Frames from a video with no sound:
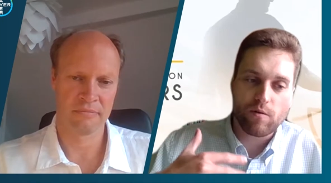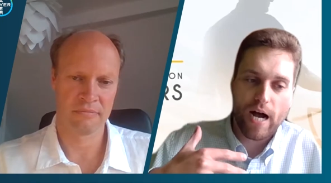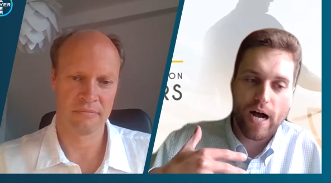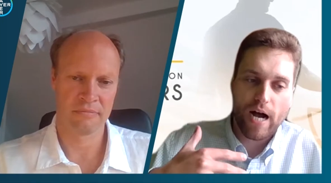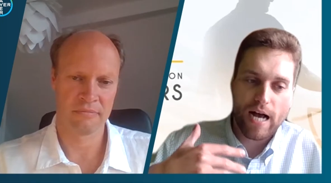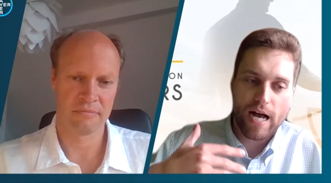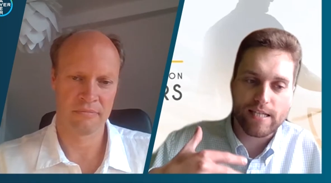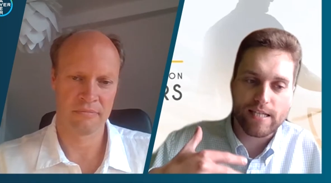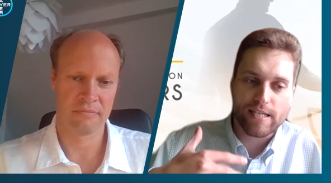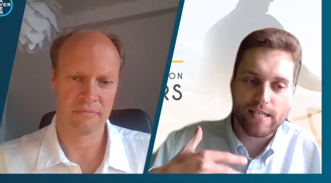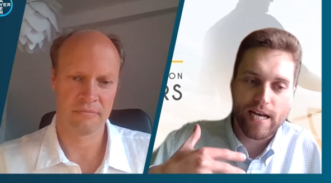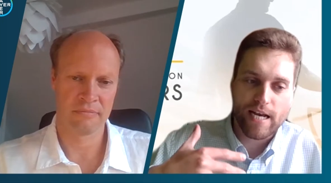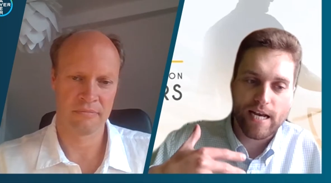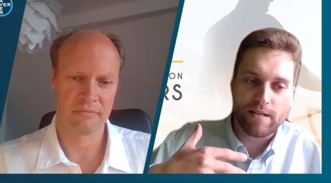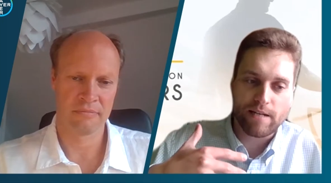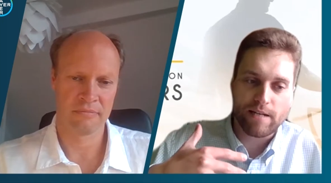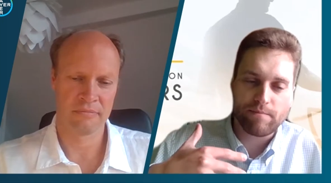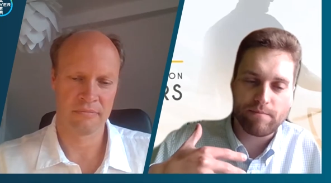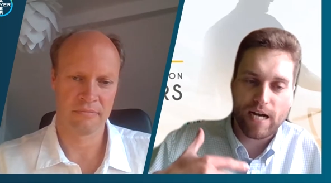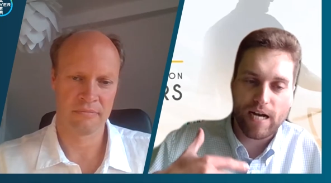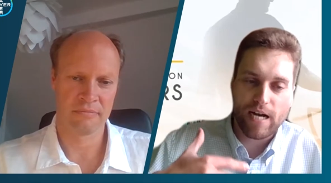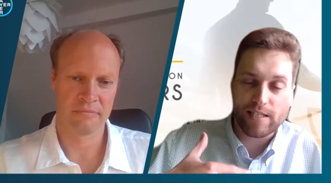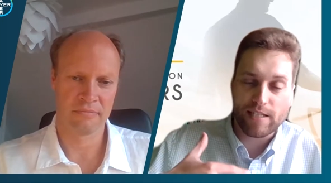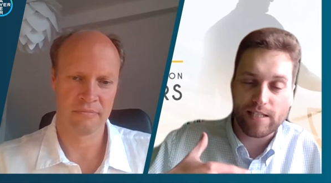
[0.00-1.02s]
Speaker 1: as
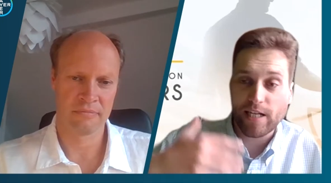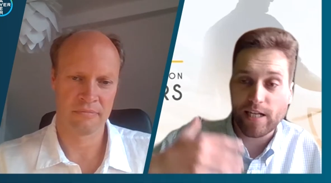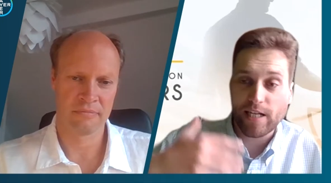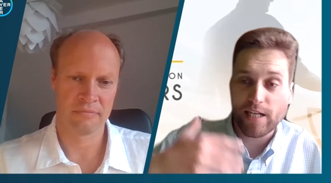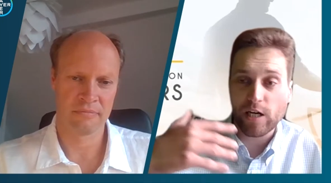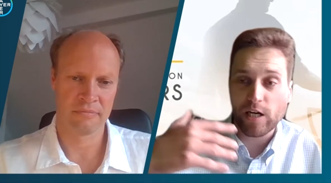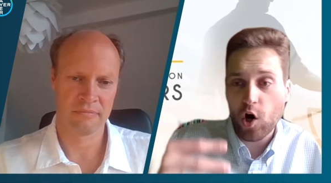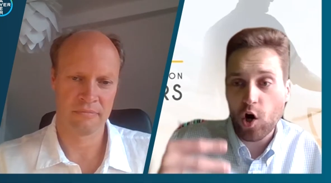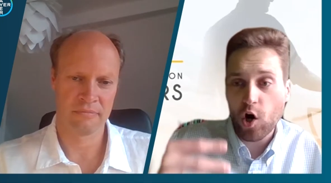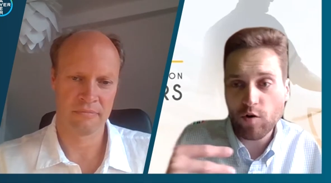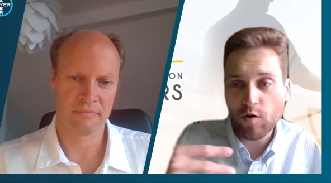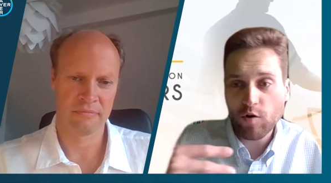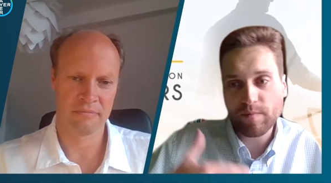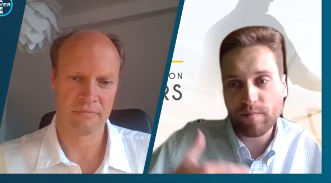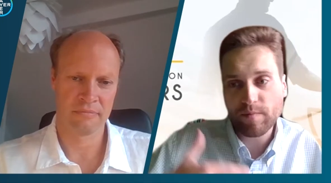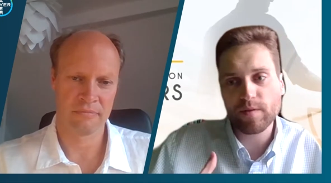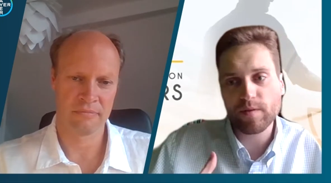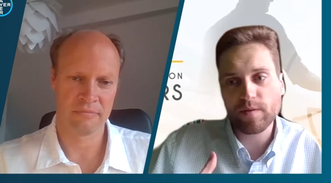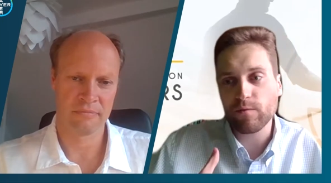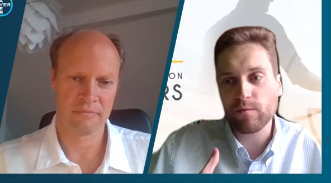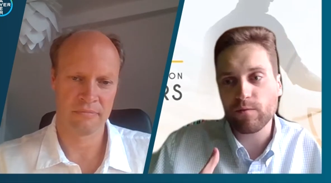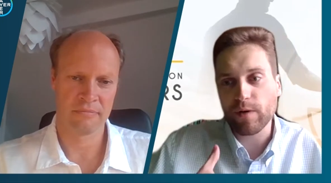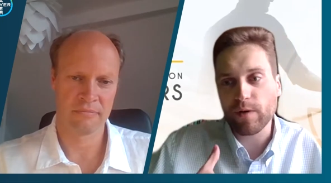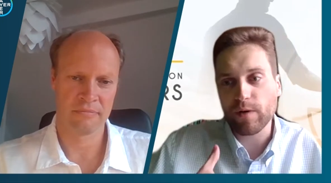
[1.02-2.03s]
a globe,
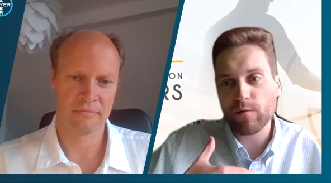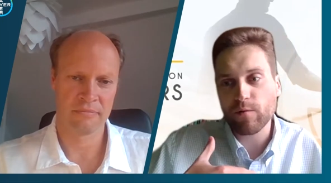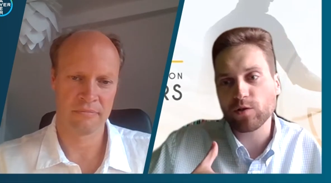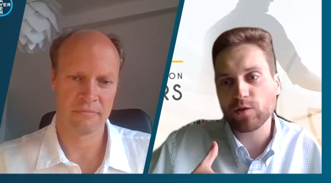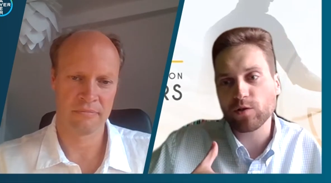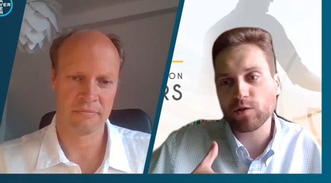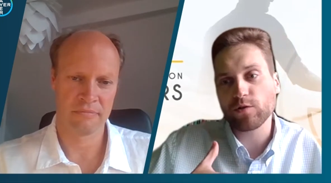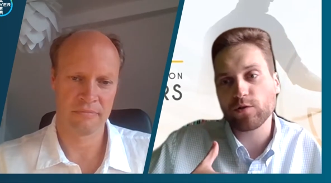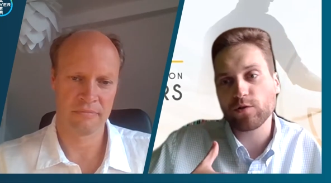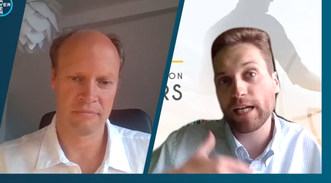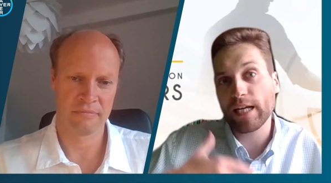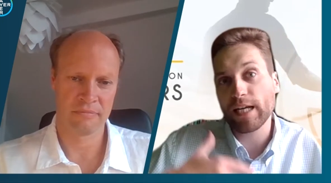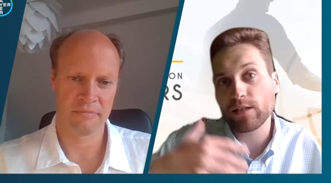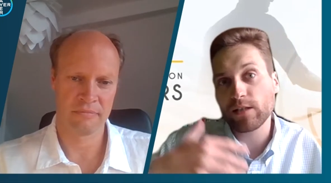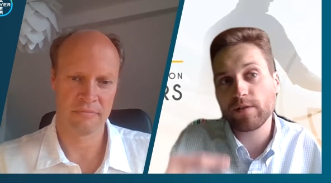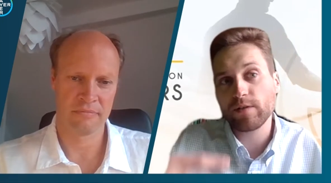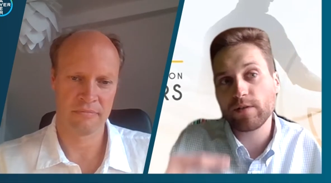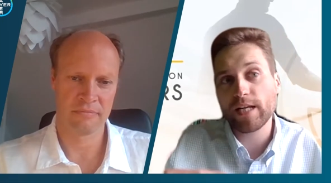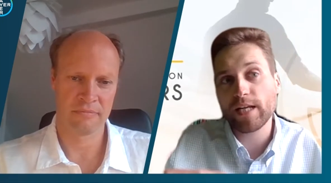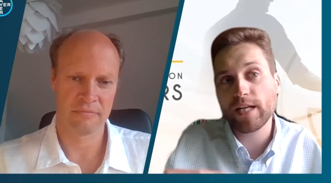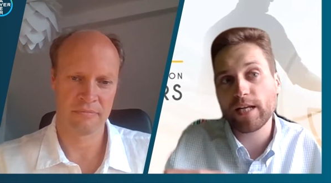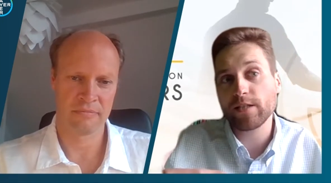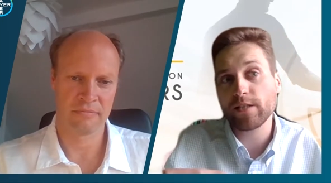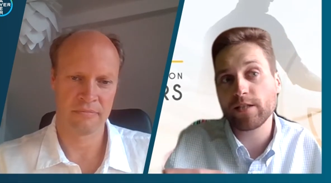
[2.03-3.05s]
we want to get
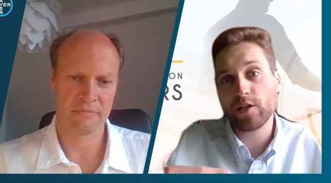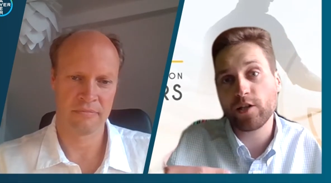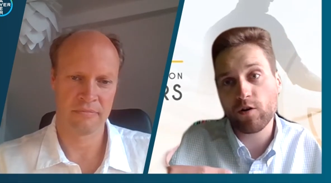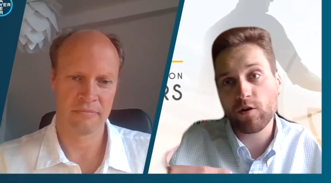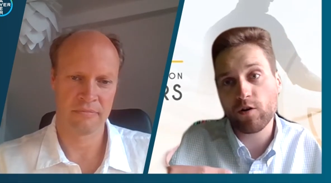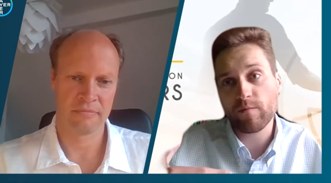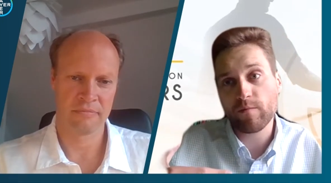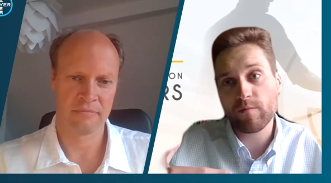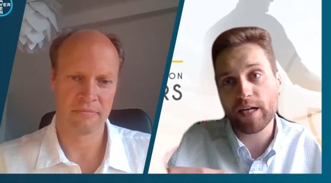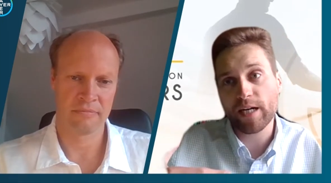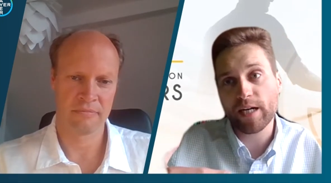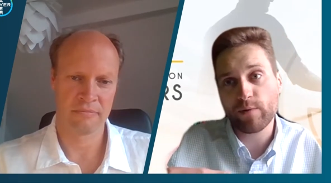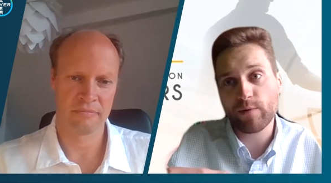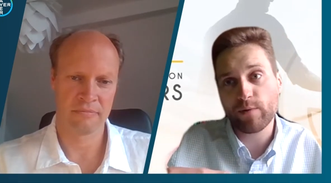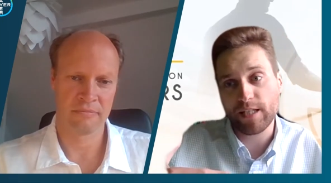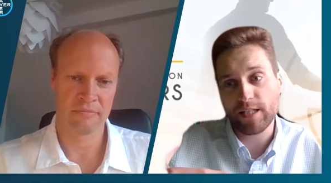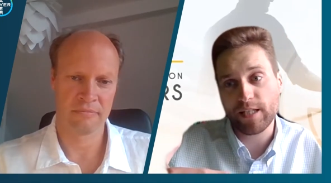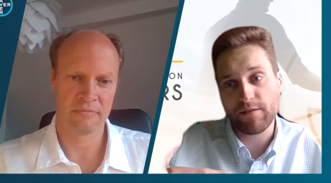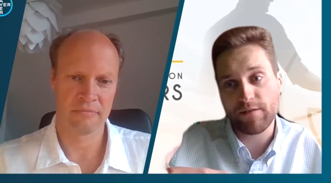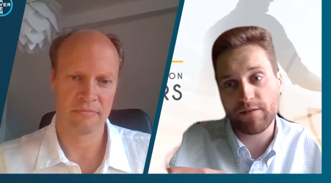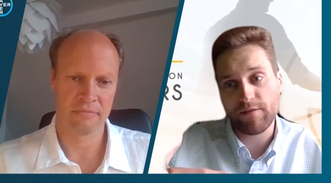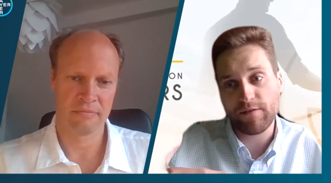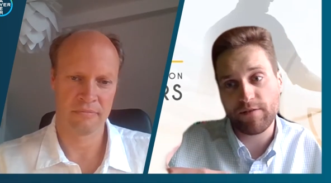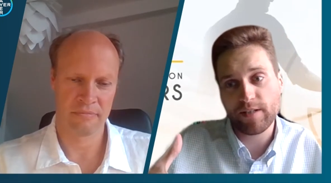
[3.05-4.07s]
to net zero by
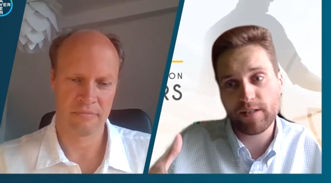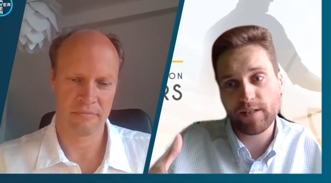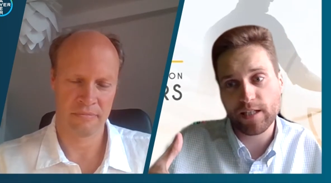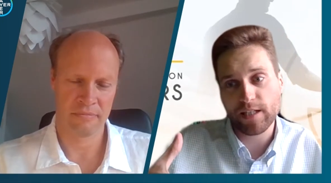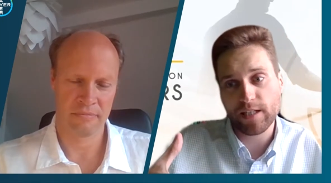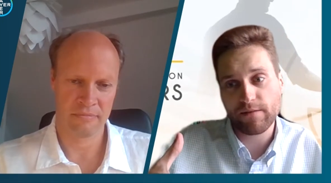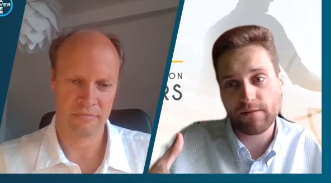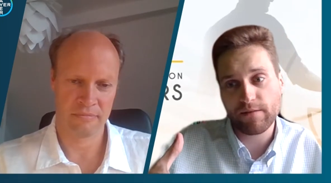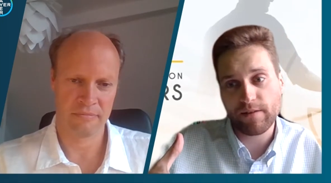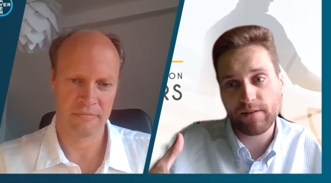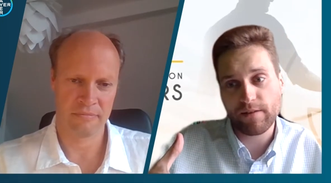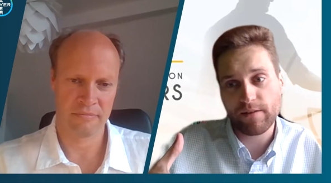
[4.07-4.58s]
2050 at the